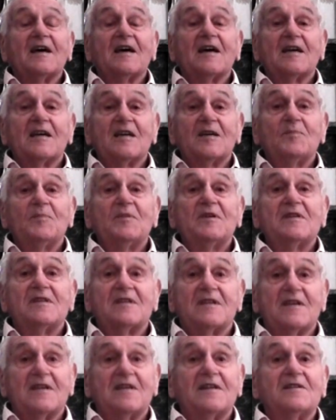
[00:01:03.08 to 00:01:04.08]
A, B,
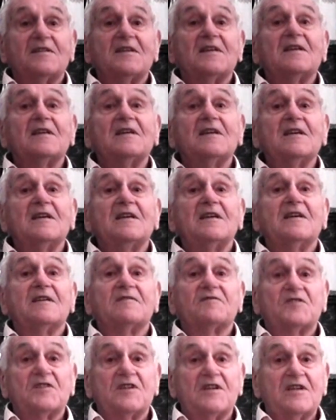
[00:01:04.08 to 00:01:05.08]
C, D, E,
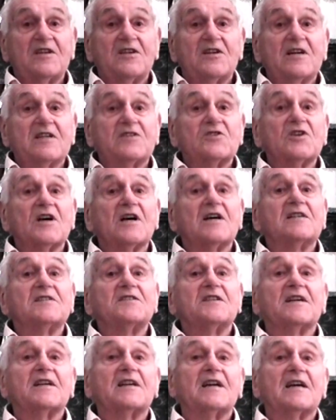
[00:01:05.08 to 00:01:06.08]
F, G, H, I,
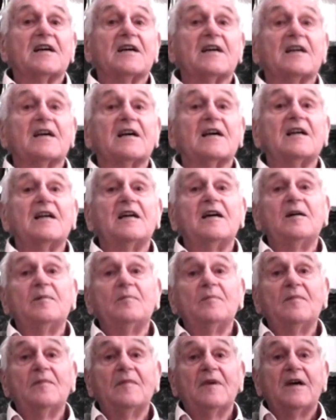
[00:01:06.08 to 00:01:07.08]
J, K, L, M,